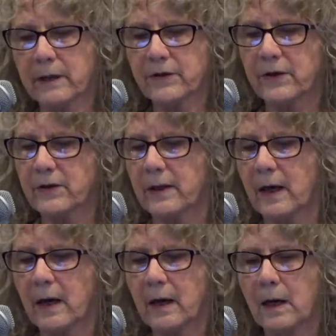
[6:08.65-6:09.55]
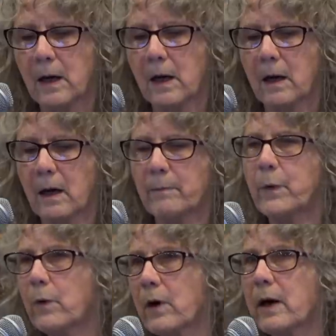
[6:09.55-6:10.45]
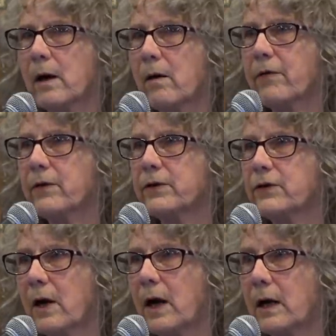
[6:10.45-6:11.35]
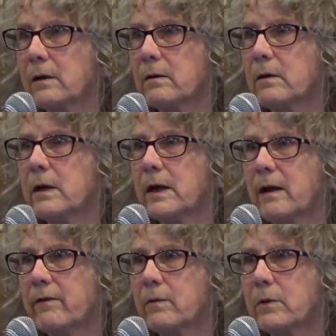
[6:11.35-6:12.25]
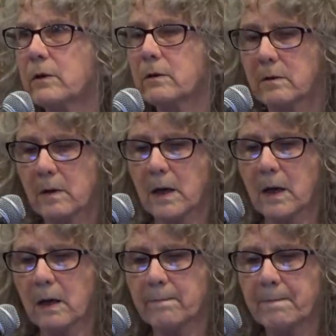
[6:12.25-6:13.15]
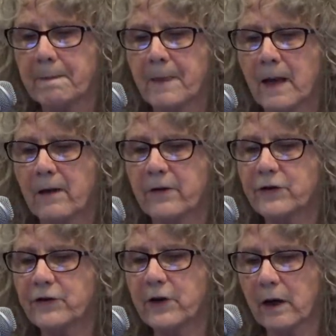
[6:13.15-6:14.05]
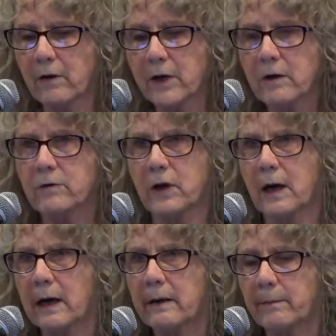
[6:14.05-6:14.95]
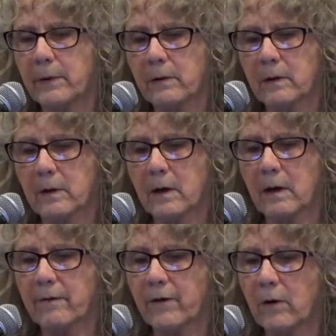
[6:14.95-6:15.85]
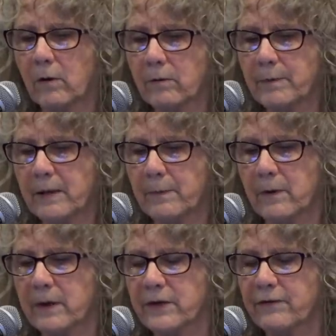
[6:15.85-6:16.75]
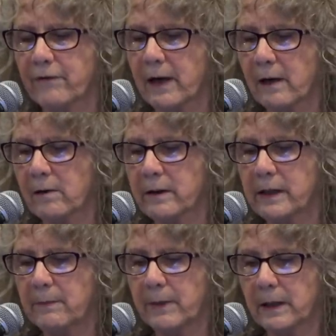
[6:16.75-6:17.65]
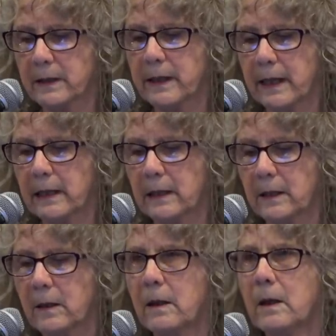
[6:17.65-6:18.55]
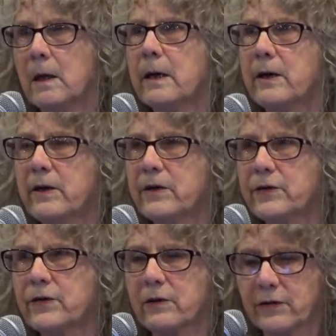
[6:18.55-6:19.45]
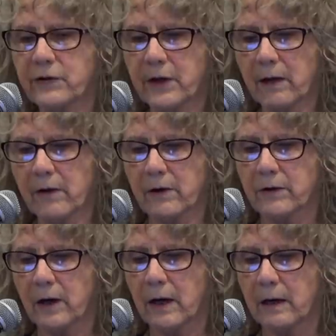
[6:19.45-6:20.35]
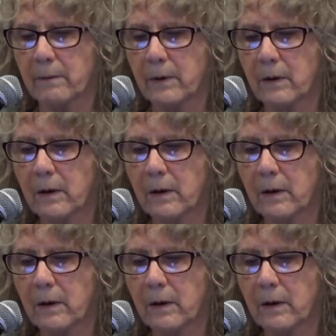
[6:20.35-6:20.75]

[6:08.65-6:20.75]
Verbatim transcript: I guess I said that. Um, poor health is not inevitable. Um, the stereotype of old people as frail and debilitated is a stereotype.